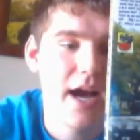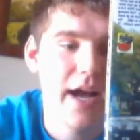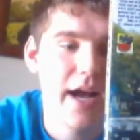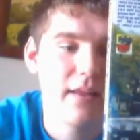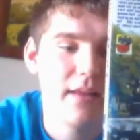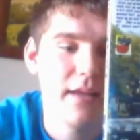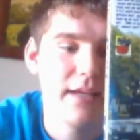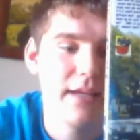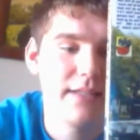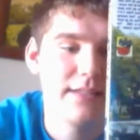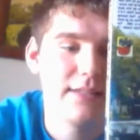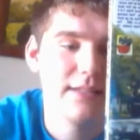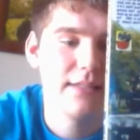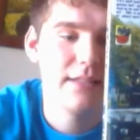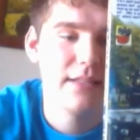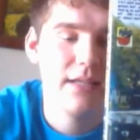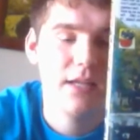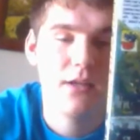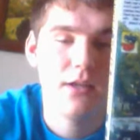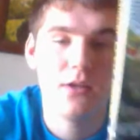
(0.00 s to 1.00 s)

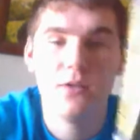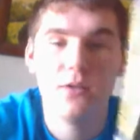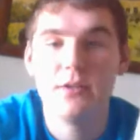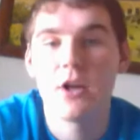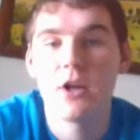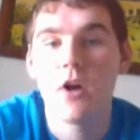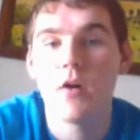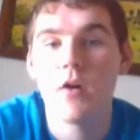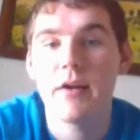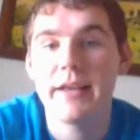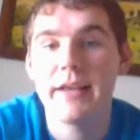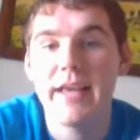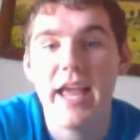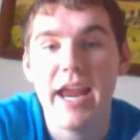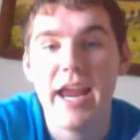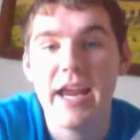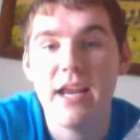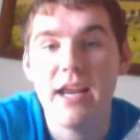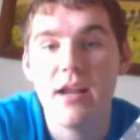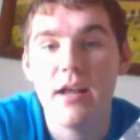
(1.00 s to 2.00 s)
highlights include
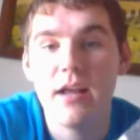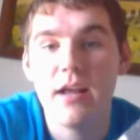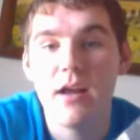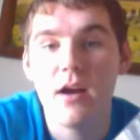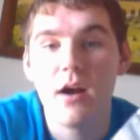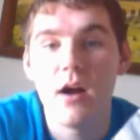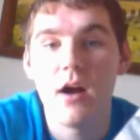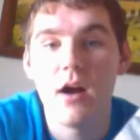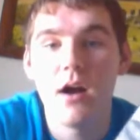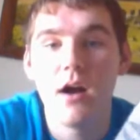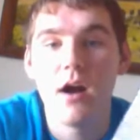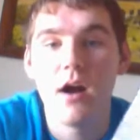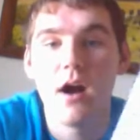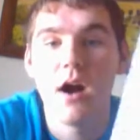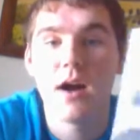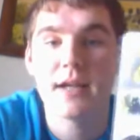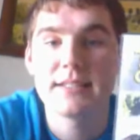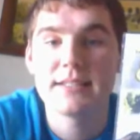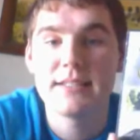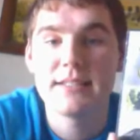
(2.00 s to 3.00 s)
Hurricane,
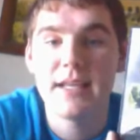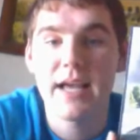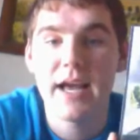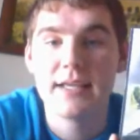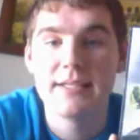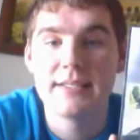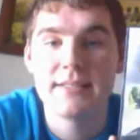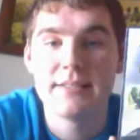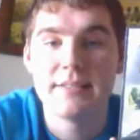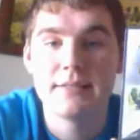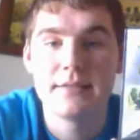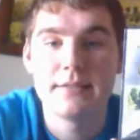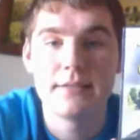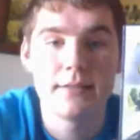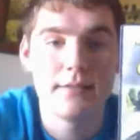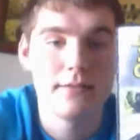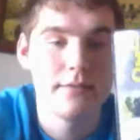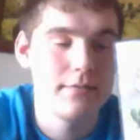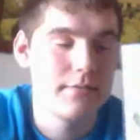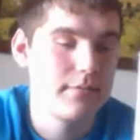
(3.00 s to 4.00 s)
Hawk's
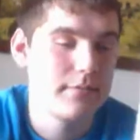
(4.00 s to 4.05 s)
Nest.